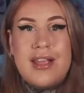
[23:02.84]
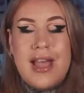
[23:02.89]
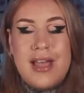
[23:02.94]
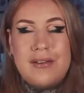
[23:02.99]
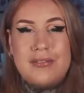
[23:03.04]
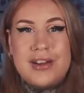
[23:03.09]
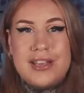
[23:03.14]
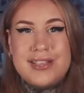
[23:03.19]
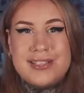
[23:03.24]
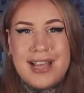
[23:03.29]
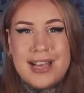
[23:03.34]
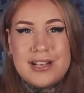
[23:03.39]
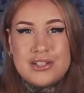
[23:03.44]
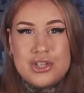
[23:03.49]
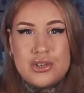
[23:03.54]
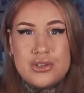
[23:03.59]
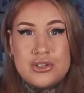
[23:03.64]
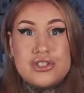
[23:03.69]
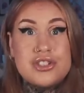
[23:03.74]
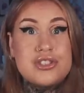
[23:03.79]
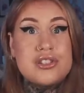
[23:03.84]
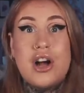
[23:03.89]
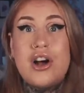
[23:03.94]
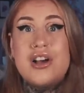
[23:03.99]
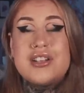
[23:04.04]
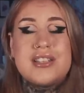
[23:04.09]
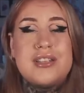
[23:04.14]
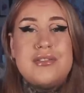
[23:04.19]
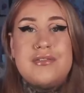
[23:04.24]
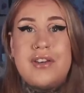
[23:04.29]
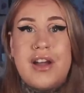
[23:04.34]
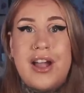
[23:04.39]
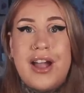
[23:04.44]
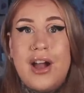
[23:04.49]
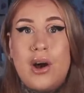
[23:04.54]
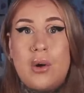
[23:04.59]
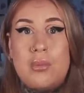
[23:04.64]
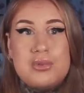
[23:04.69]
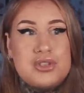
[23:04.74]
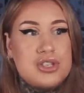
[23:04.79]
heavily tattooed, just asking for
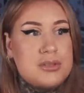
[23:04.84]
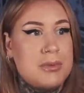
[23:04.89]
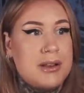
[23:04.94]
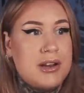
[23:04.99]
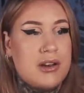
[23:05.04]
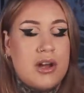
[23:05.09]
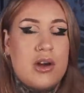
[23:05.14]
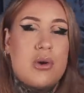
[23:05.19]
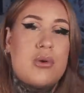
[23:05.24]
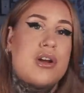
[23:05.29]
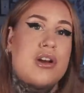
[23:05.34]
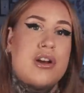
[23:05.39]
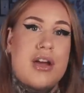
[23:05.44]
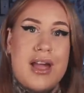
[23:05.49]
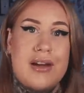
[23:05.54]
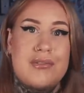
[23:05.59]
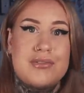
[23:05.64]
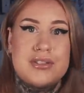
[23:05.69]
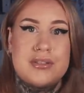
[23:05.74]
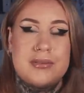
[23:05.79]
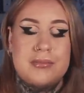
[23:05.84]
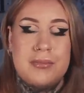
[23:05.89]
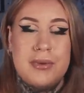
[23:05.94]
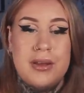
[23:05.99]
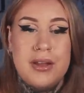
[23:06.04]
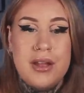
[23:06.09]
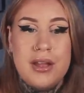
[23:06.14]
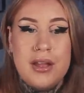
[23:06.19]
help, just being like, oh, can I have some